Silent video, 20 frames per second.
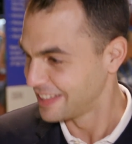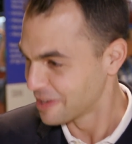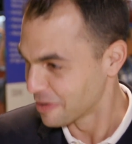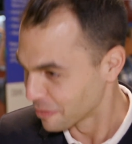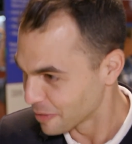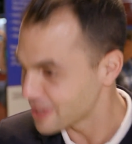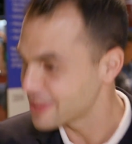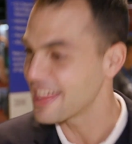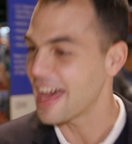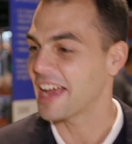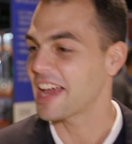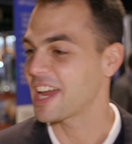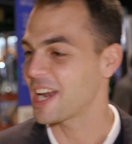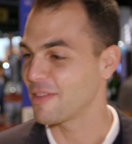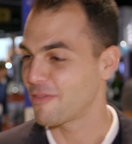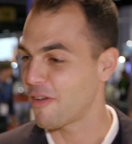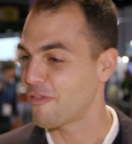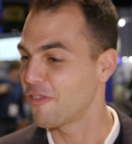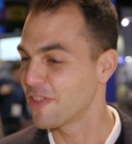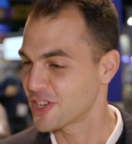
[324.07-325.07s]
with that kind
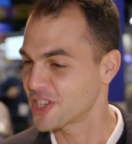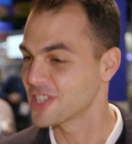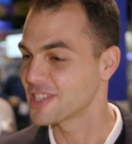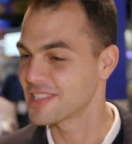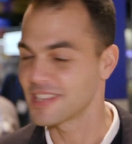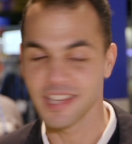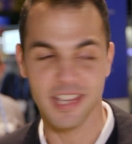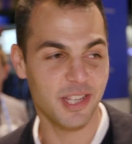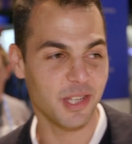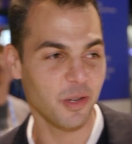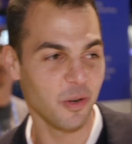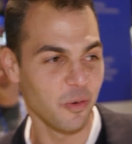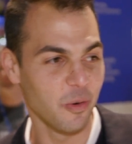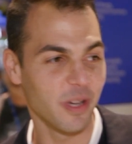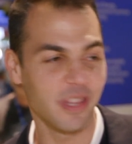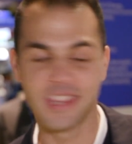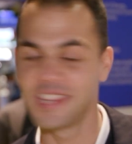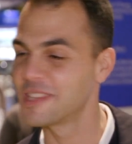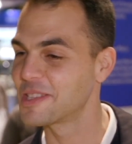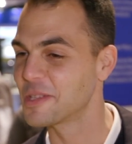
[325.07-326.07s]
of efficiencies
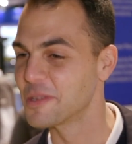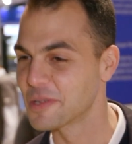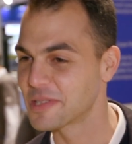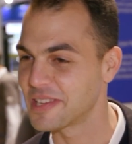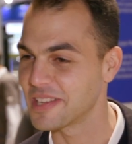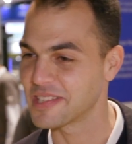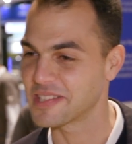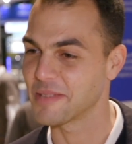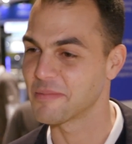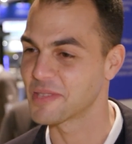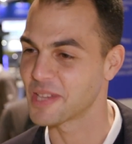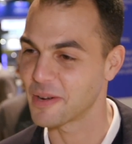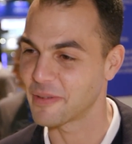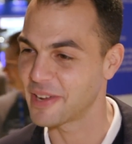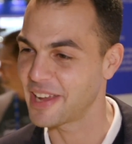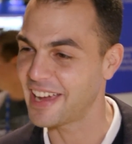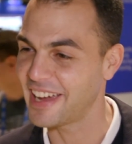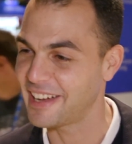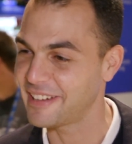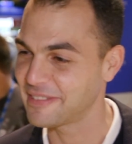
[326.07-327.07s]
with these new systems that
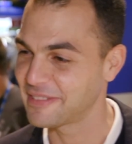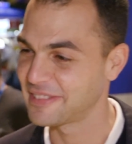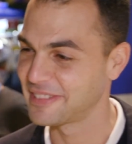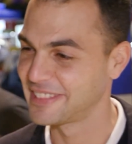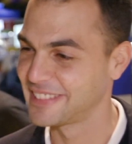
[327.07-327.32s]
we have.